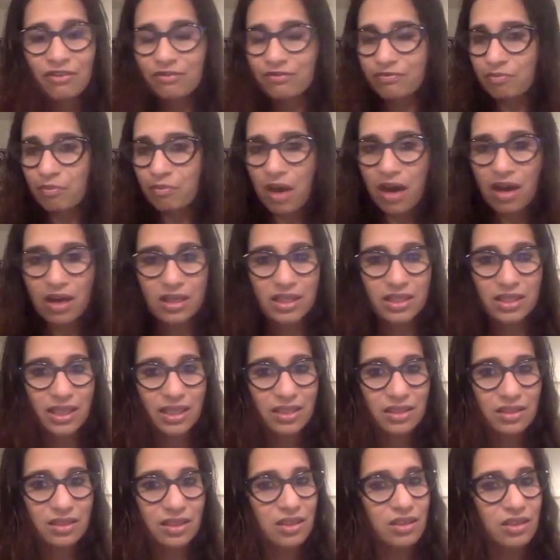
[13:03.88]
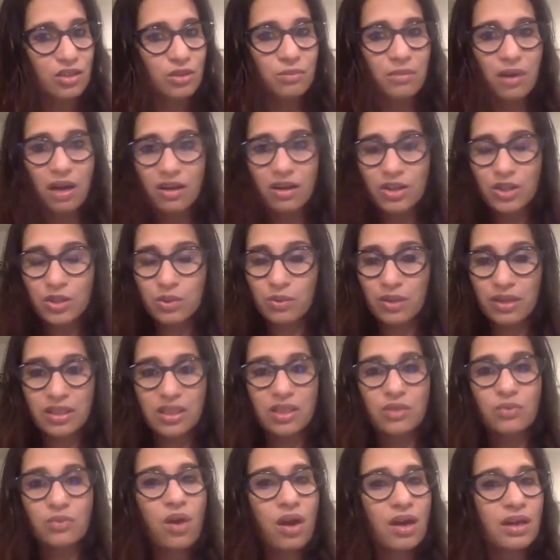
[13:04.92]
March 16 to March
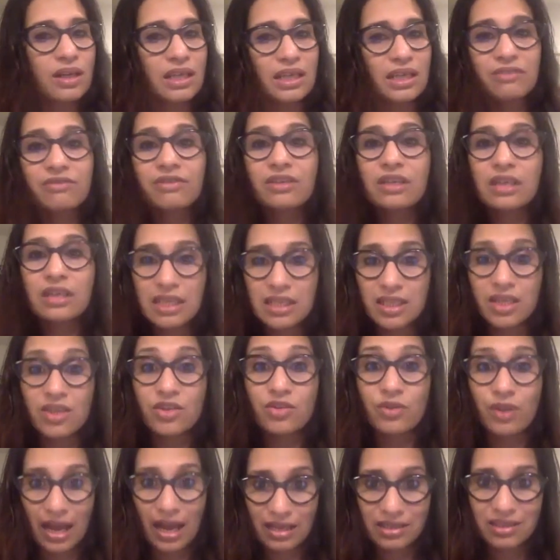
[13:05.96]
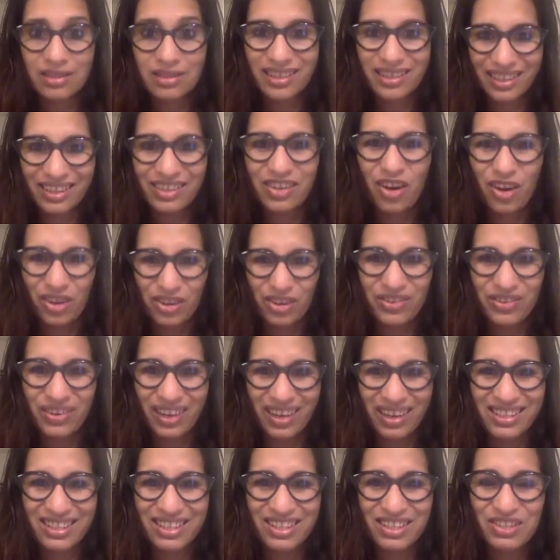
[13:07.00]
21 even is a drastic
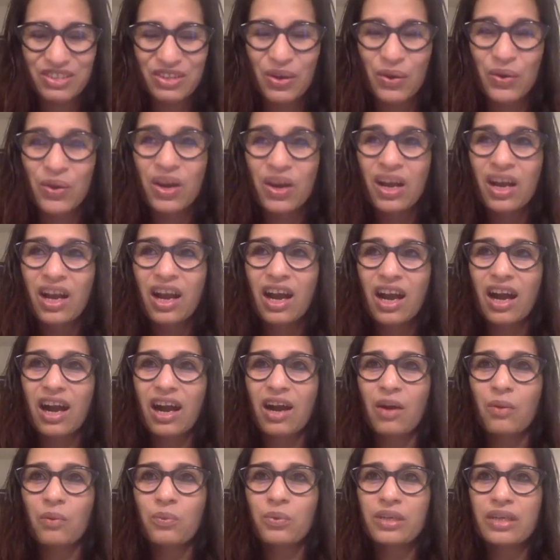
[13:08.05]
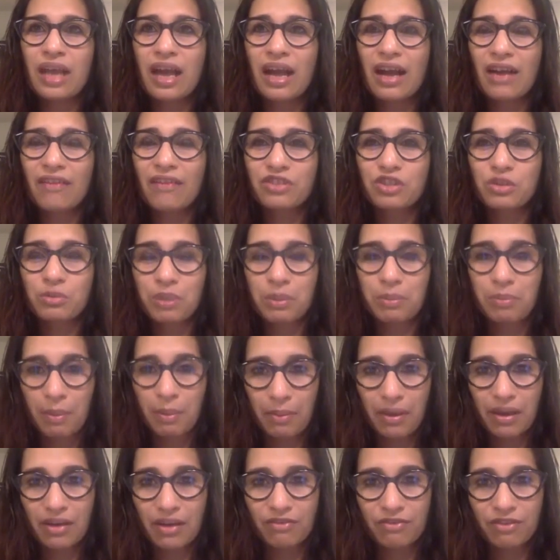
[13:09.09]
contrast. So we have to be
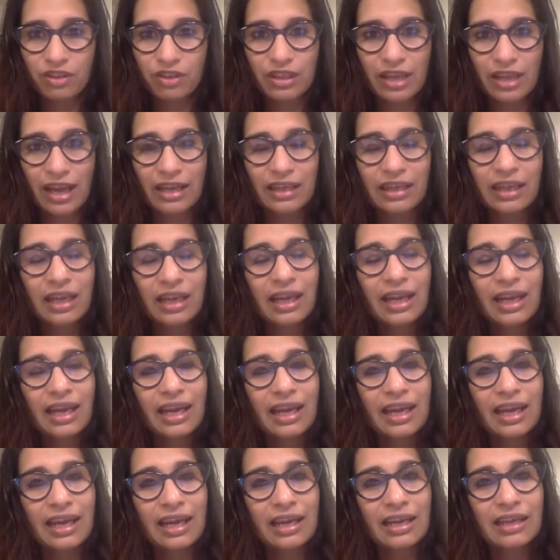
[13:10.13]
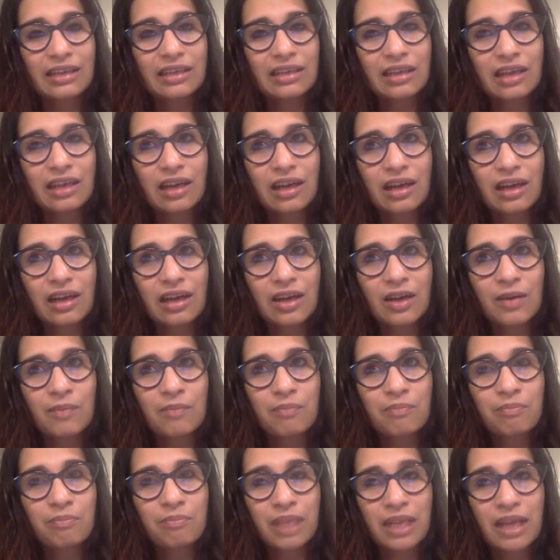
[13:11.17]
prepared for that. And
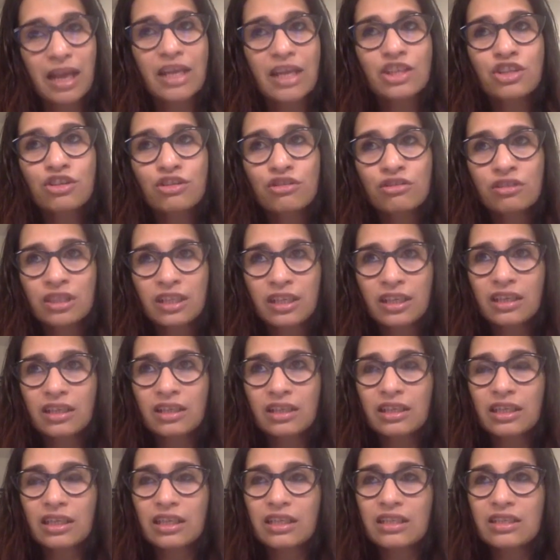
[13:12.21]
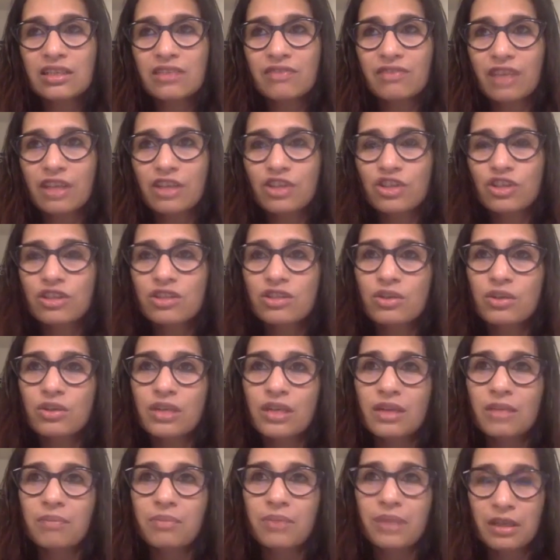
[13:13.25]
but I do think intervention, so in
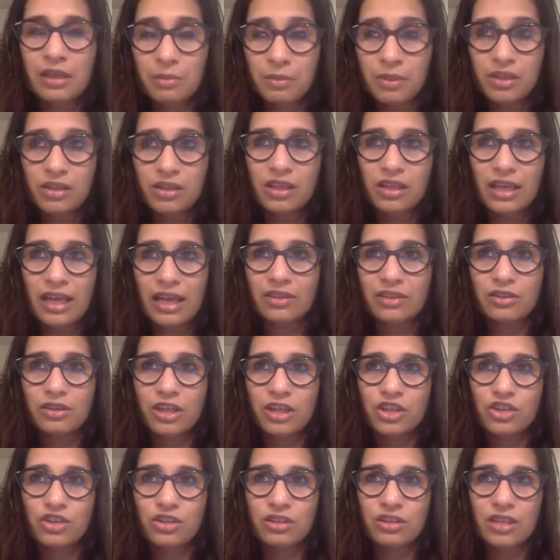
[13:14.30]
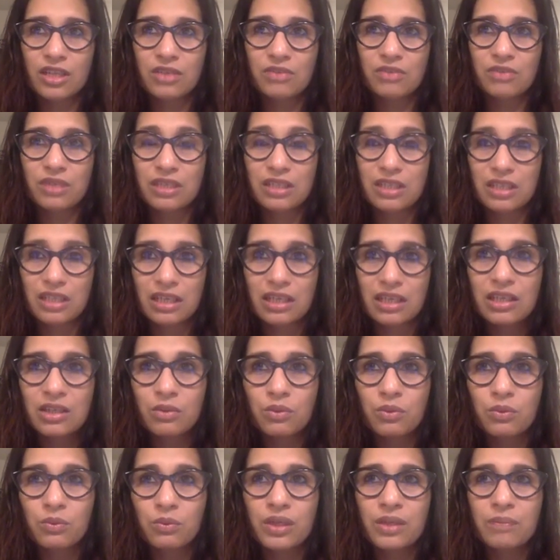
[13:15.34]
a preliminary calculation that we did,
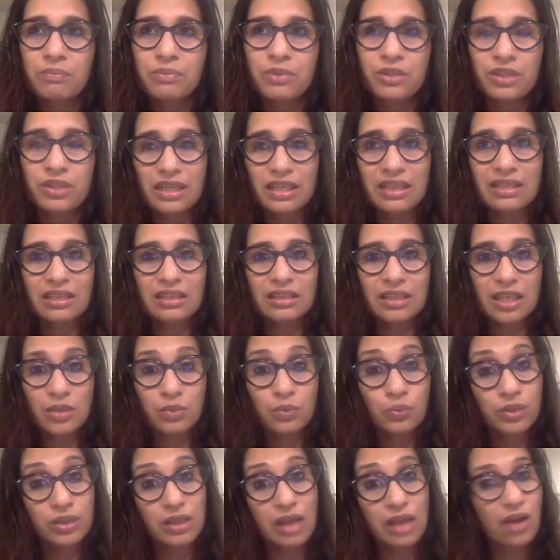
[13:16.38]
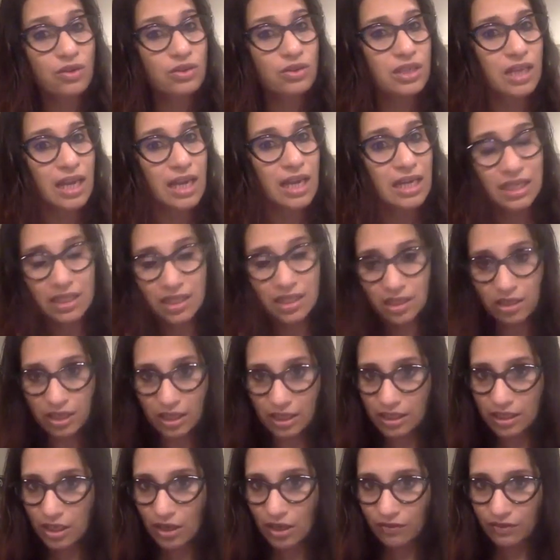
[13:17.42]
we predicted that without
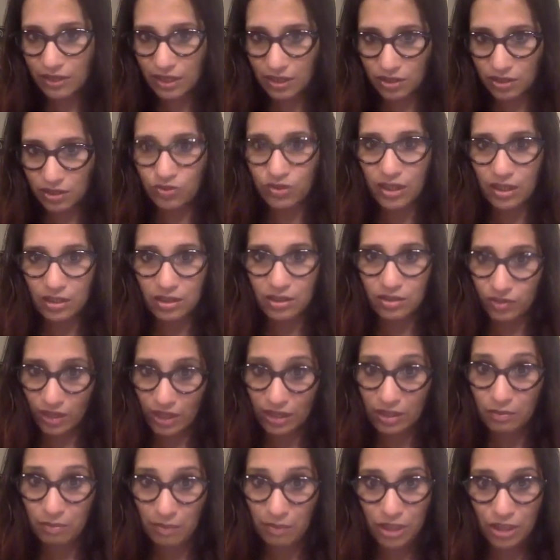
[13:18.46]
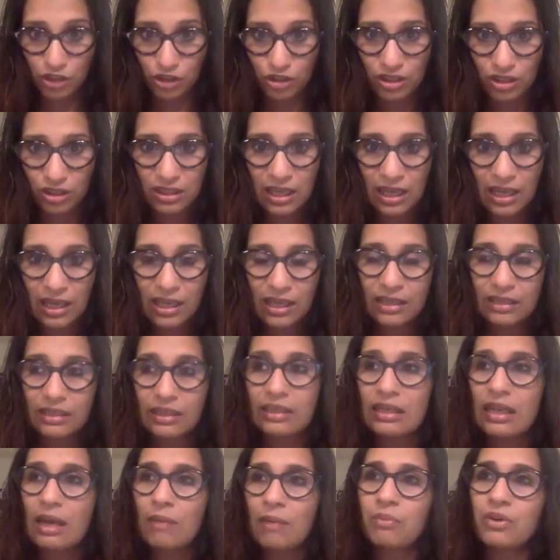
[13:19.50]
any of these strict measures, the
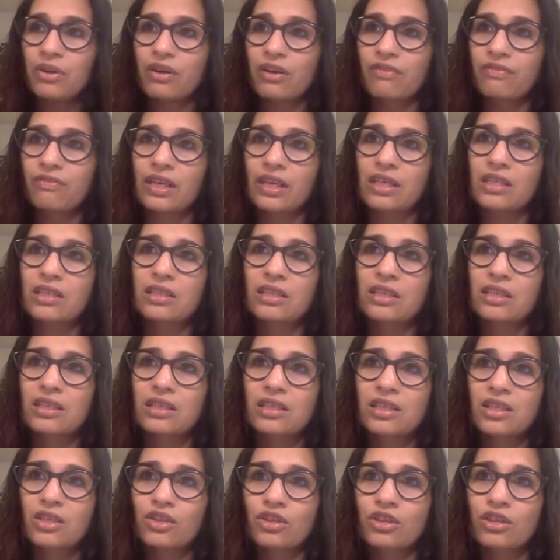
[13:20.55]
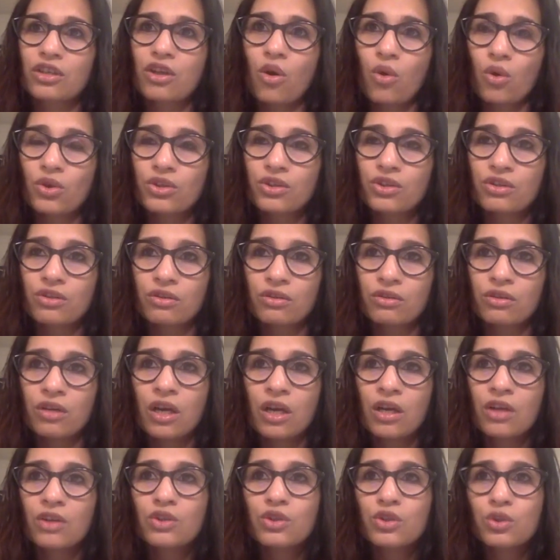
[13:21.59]
number of cases could go to
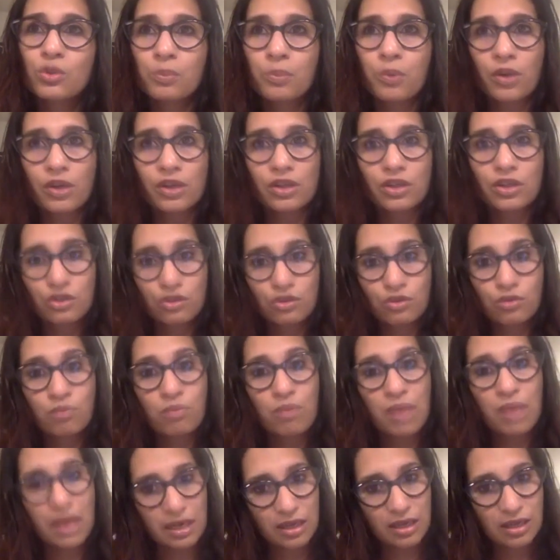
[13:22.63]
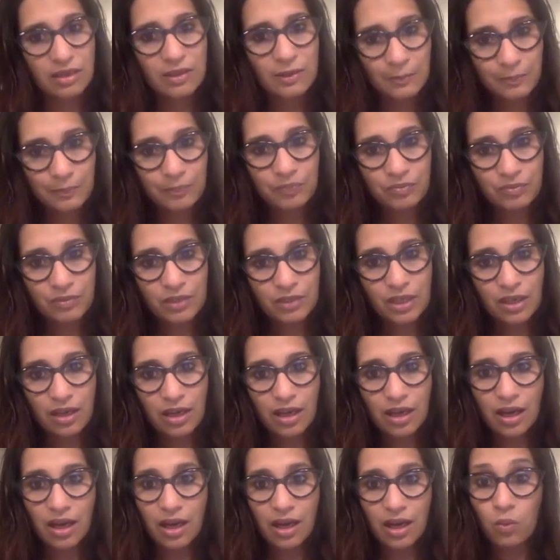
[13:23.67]
2.2 million,
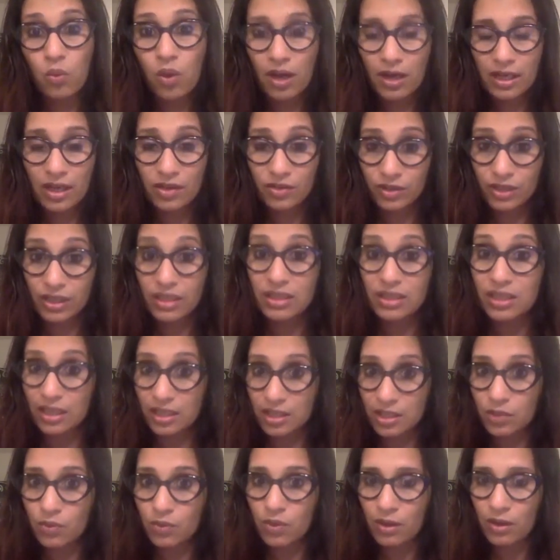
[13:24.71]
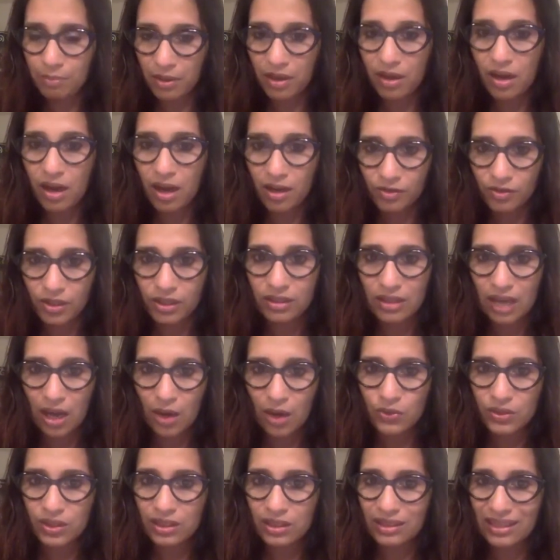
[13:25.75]
161 per
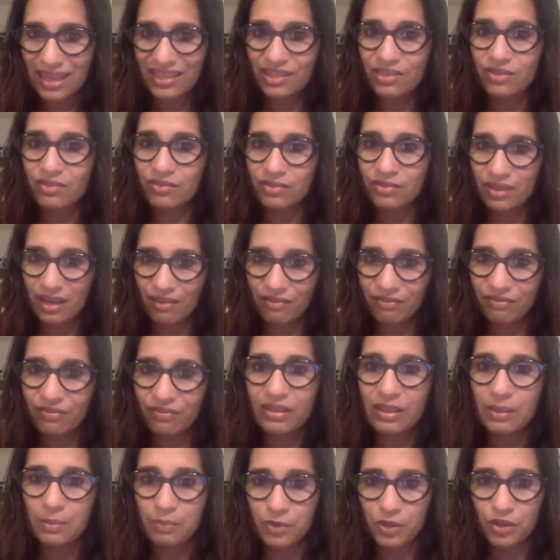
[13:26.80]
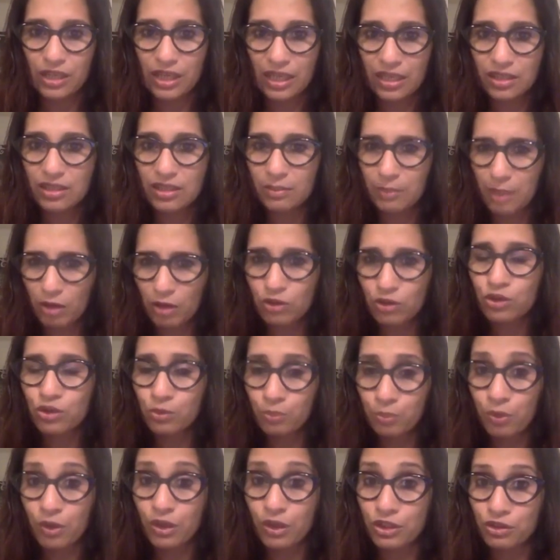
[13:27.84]
100,000. That roughly predicts about
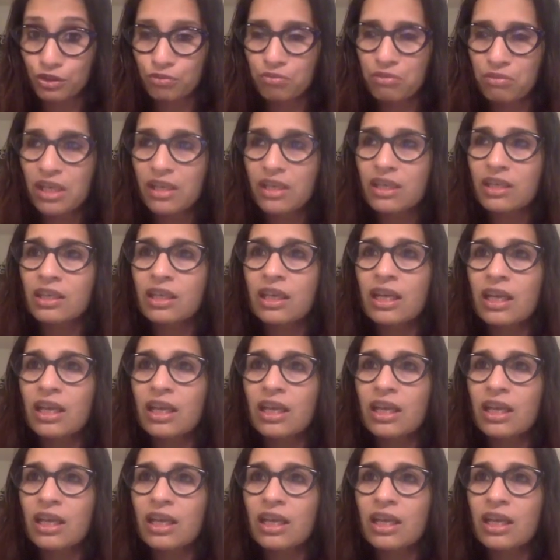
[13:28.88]
2.2 million.